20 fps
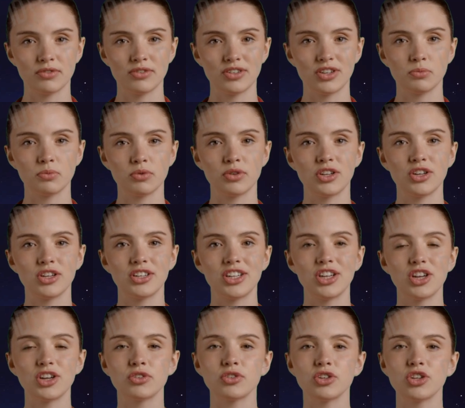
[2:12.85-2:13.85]
Simply
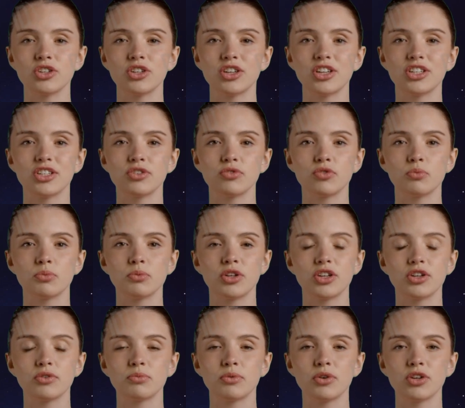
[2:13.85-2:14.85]
click on the Connect
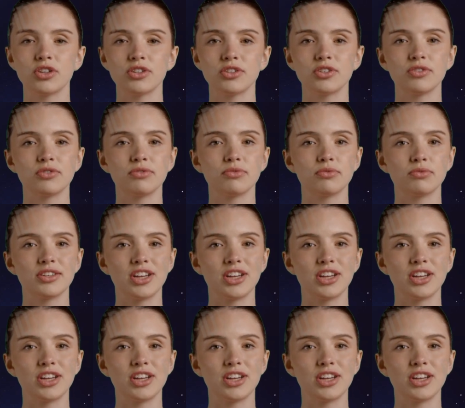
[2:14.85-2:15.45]
VPN button,